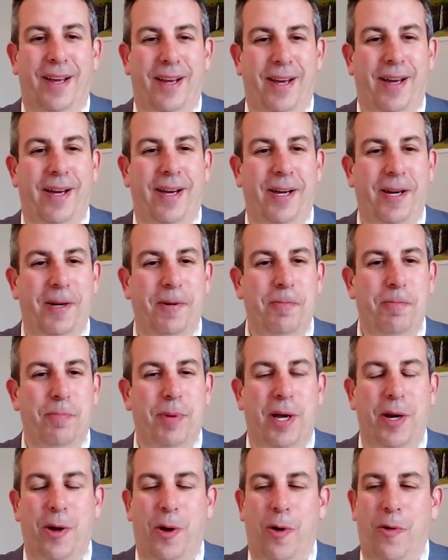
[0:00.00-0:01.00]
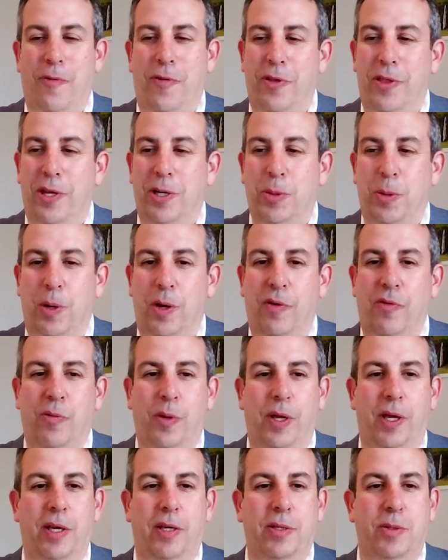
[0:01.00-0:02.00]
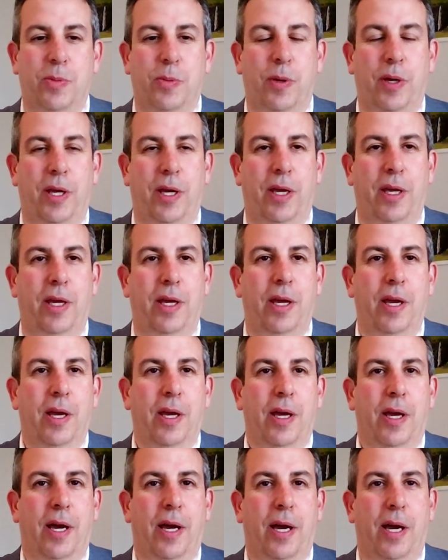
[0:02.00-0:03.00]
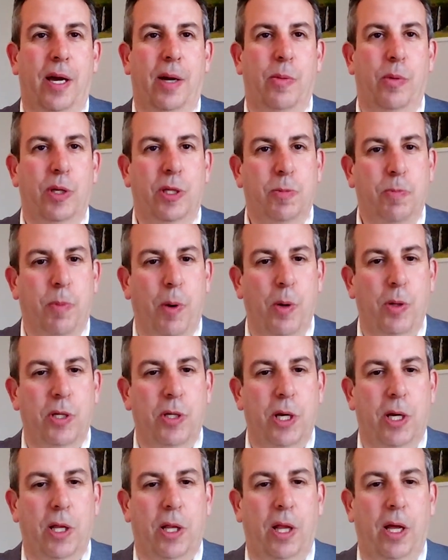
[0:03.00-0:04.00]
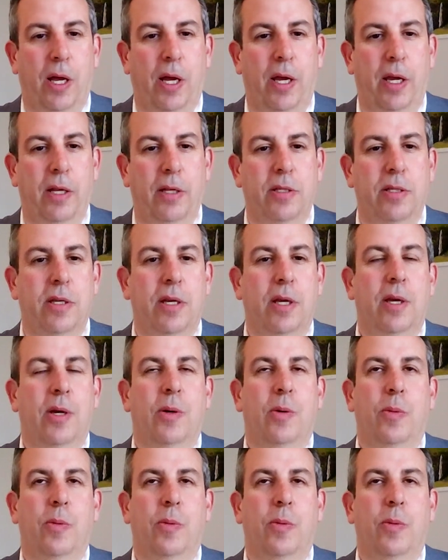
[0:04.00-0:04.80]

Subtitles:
But over the 12 weeks, we spoke to clients.